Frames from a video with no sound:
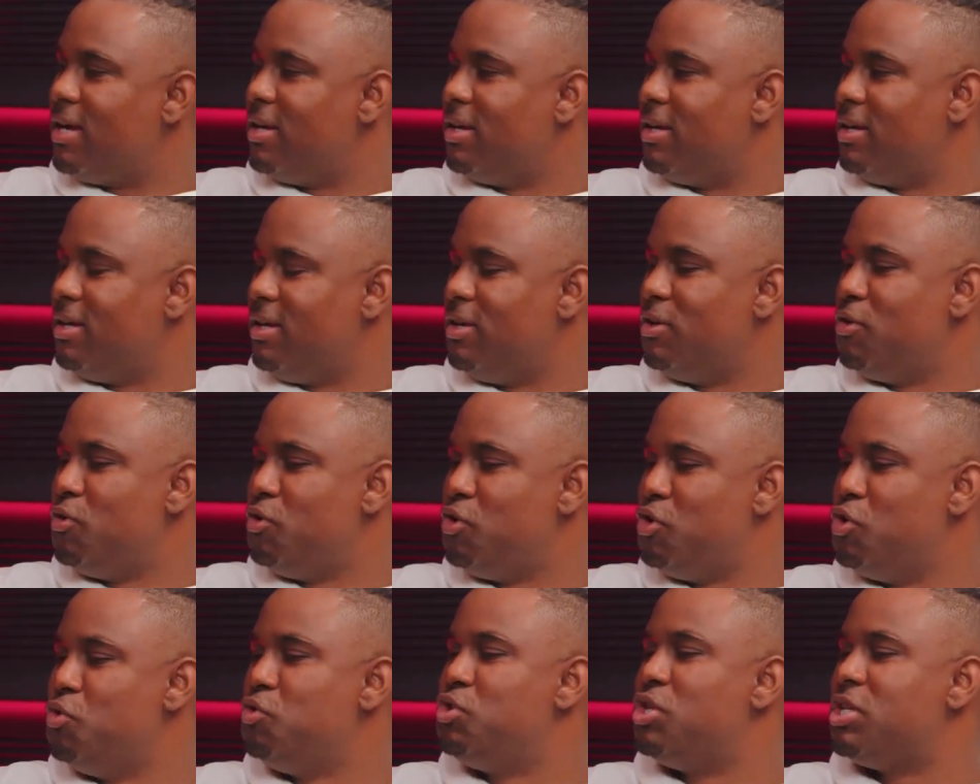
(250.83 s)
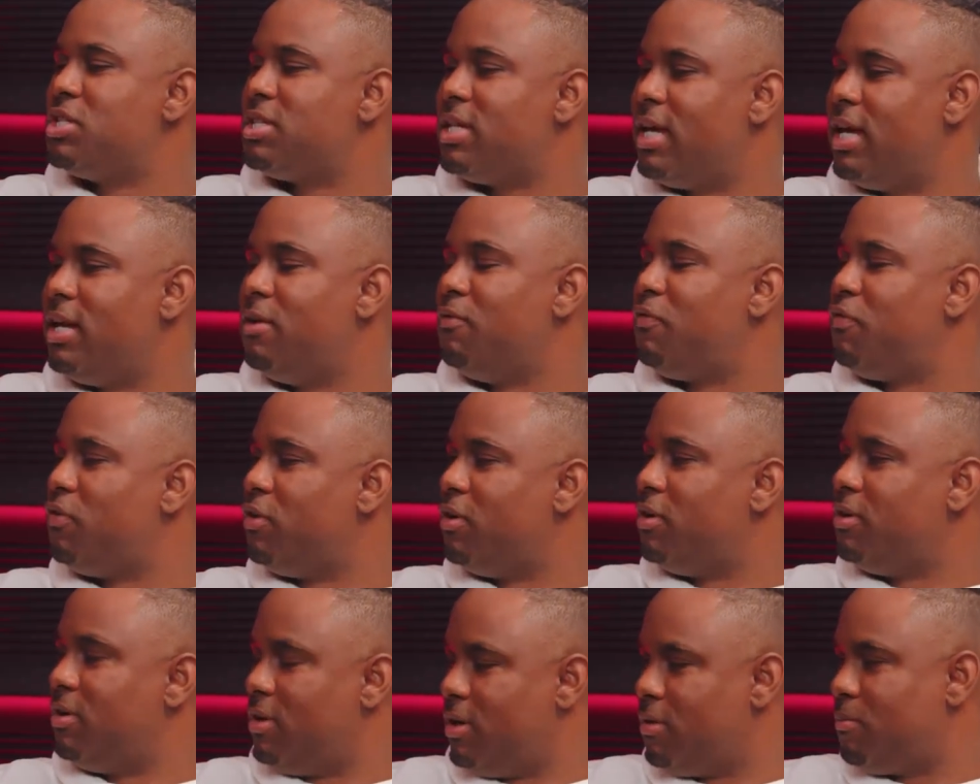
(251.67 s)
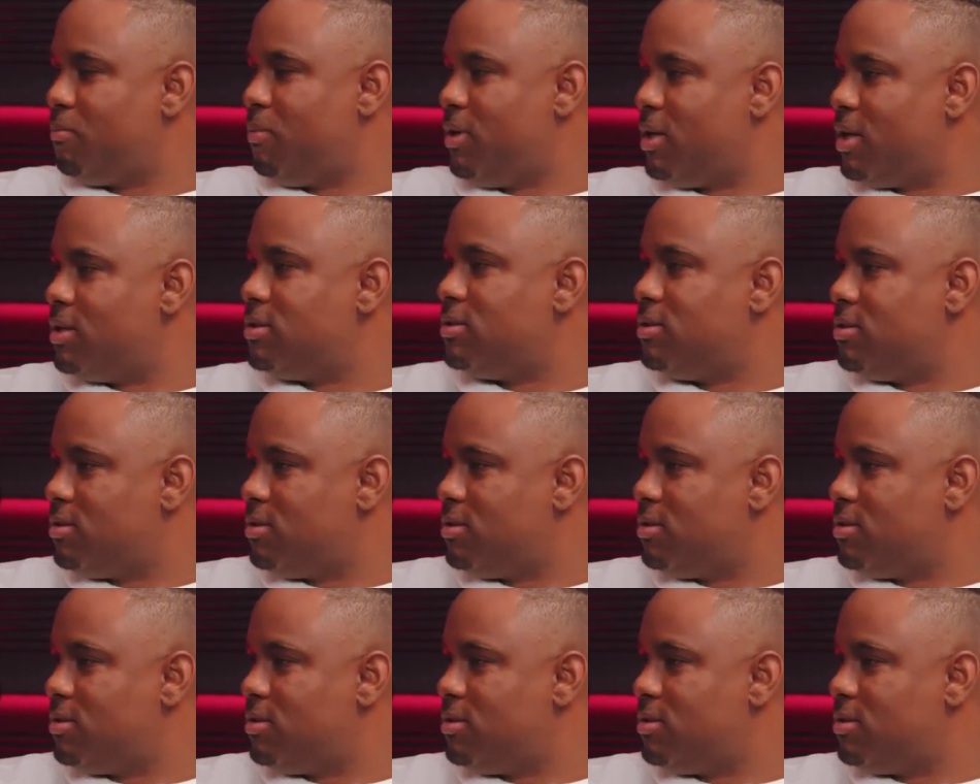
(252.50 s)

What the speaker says: You just in it for... No, because